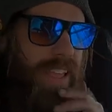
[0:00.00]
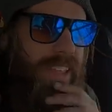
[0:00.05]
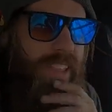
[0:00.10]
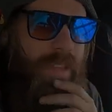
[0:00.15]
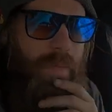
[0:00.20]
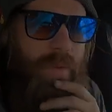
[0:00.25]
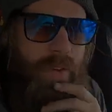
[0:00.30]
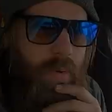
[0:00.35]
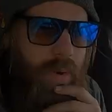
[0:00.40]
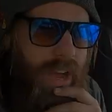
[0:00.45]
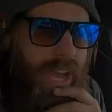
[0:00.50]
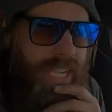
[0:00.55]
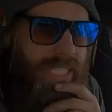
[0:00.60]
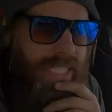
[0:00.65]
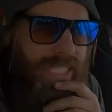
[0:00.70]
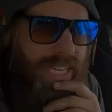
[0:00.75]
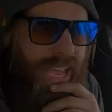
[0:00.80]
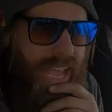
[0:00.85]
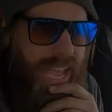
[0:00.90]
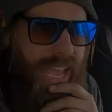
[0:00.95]
in the
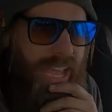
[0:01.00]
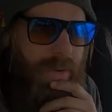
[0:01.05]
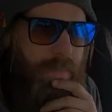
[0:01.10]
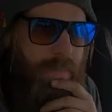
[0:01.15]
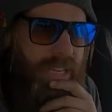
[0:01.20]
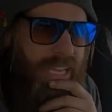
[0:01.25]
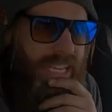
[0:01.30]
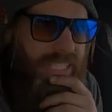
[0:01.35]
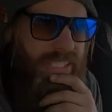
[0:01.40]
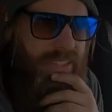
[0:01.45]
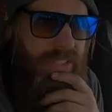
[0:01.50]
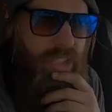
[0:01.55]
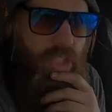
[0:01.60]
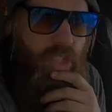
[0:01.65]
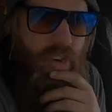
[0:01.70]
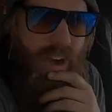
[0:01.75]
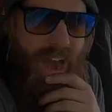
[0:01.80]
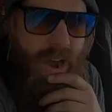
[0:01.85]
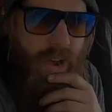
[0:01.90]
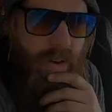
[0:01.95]
Midwest. And because of the
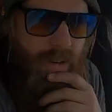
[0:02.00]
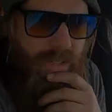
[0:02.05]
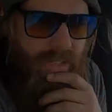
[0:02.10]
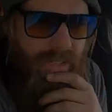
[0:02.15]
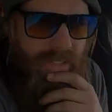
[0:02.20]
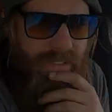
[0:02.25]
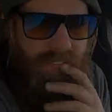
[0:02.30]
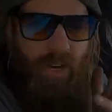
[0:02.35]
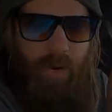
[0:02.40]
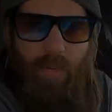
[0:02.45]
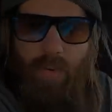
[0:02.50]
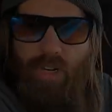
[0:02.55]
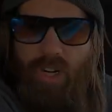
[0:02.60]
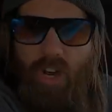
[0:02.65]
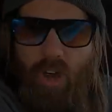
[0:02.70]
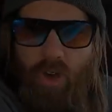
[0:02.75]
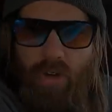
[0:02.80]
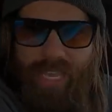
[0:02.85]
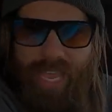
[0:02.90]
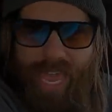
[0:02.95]
drought, there were
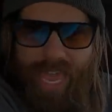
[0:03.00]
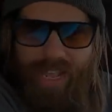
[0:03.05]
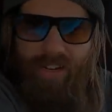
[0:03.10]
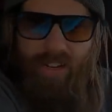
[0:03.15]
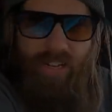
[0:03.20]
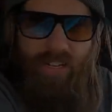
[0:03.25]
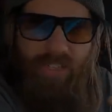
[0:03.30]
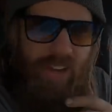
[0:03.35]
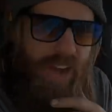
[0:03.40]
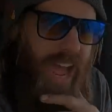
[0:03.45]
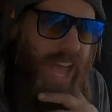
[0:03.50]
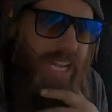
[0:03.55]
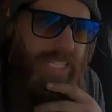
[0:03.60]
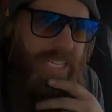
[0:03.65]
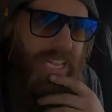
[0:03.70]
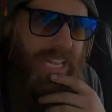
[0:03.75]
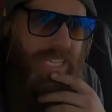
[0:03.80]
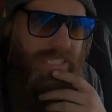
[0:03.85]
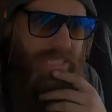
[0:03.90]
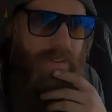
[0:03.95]
no cattle on
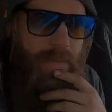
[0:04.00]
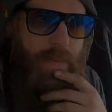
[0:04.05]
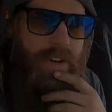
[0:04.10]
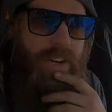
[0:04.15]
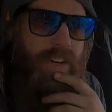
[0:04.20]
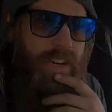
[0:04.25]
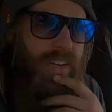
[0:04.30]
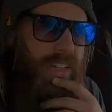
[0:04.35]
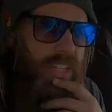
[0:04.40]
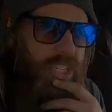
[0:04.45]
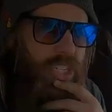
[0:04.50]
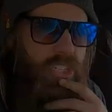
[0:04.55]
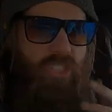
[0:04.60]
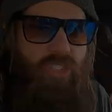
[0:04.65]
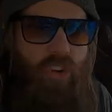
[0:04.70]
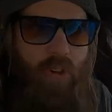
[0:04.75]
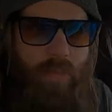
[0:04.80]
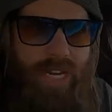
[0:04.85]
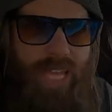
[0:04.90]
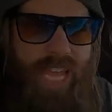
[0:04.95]
grass last summer here. They
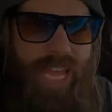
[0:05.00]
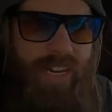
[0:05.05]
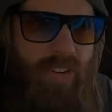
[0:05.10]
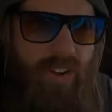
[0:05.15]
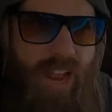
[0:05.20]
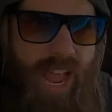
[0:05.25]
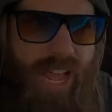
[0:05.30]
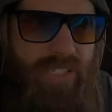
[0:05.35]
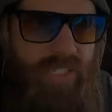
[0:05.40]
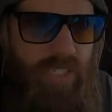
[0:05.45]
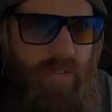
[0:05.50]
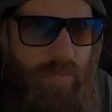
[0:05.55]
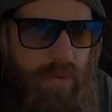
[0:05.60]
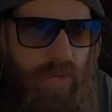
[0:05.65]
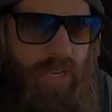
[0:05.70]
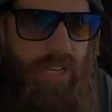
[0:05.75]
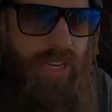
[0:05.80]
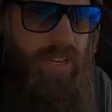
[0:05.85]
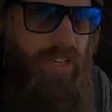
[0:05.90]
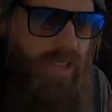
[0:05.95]
just nobody had grass to
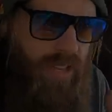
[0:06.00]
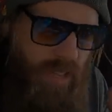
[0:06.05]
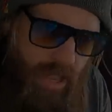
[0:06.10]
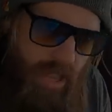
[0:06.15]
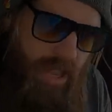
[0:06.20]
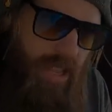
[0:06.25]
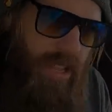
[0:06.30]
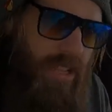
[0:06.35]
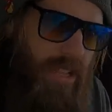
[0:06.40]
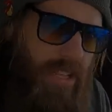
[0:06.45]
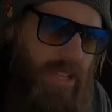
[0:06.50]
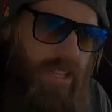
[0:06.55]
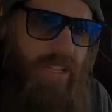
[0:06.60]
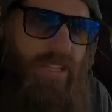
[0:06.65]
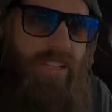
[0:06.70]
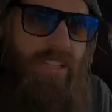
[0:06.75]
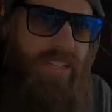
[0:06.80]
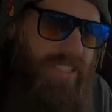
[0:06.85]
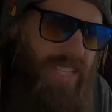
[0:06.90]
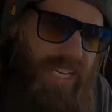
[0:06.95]
put
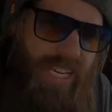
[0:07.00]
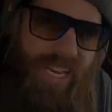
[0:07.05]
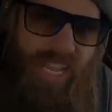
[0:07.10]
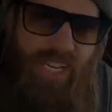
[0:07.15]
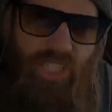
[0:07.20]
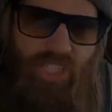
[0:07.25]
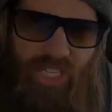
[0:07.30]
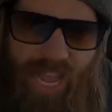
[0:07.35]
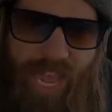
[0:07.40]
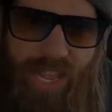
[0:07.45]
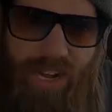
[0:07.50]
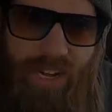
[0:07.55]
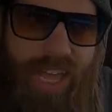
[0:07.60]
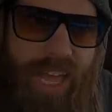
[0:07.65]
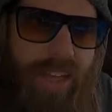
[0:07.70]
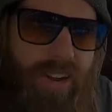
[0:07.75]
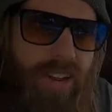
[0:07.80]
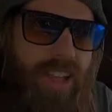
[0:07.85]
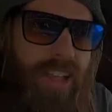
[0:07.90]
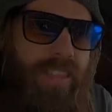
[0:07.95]
teenage cattle
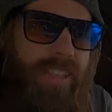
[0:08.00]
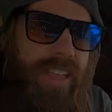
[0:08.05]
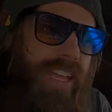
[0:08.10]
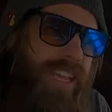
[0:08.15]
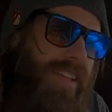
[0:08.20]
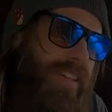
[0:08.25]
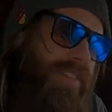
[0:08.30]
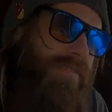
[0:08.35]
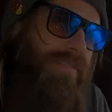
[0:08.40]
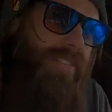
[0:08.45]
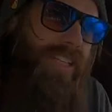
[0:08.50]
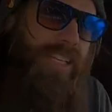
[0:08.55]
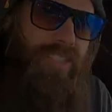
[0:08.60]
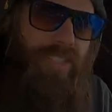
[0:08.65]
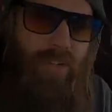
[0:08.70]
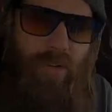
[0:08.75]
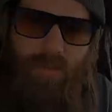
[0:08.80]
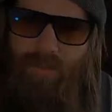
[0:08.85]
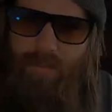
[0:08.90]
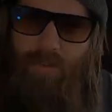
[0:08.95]
out on. They they
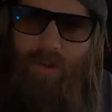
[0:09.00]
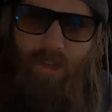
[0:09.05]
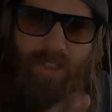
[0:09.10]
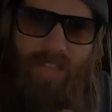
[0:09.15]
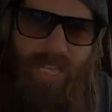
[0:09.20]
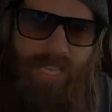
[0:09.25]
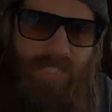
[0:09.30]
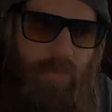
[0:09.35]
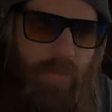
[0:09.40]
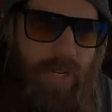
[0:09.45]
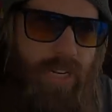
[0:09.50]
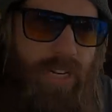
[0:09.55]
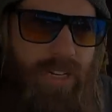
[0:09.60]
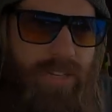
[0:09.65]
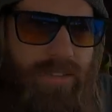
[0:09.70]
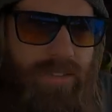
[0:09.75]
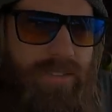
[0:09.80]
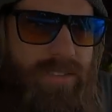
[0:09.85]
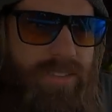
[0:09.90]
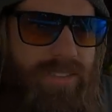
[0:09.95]
sold them all last
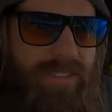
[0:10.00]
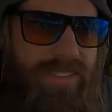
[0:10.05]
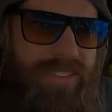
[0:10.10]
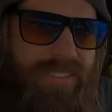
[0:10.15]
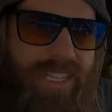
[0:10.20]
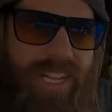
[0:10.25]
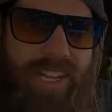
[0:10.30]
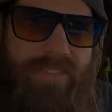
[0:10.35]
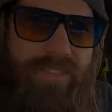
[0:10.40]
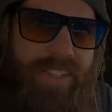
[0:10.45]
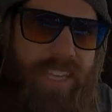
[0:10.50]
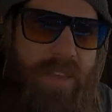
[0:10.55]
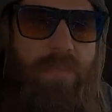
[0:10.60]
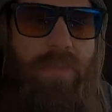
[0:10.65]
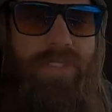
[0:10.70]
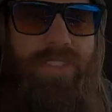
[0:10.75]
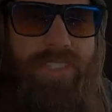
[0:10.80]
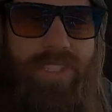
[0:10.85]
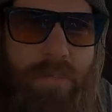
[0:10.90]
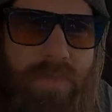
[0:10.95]
winter instead of
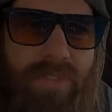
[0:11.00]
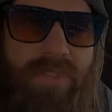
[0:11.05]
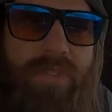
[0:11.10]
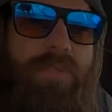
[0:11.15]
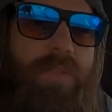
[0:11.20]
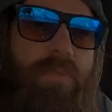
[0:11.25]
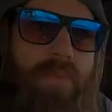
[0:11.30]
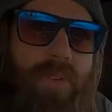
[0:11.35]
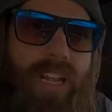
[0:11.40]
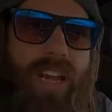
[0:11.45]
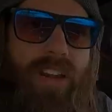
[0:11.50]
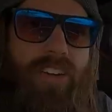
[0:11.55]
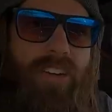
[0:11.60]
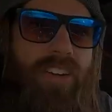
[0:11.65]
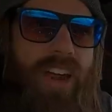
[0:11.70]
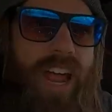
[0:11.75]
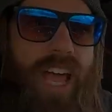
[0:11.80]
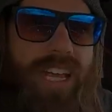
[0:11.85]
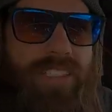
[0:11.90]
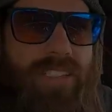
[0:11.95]
keeping some of them to put out
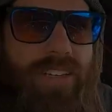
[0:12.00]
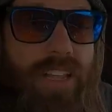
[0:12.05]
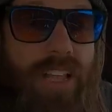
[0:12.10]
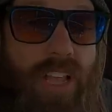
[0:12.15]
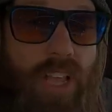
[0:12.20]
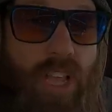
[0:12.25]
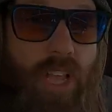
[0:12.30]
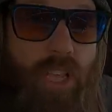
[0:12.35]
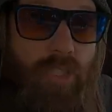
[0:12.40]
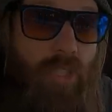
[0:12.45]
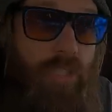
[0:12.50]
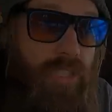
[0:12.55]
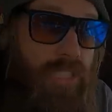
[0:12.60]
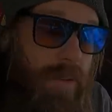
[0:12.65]
on grass. So